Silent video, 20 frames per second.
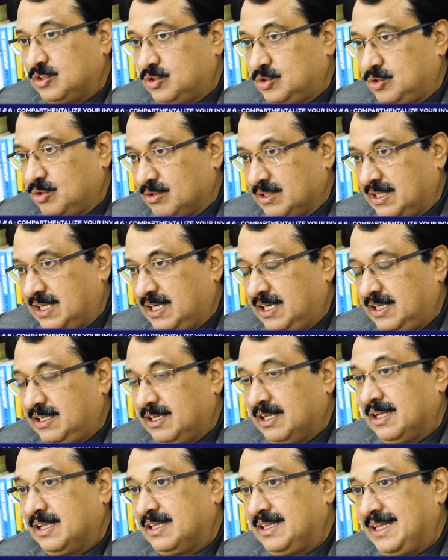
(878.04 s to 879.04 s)
so
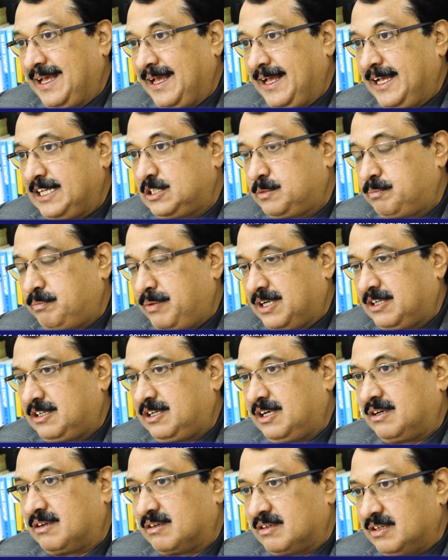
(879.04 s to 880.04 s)
that the expected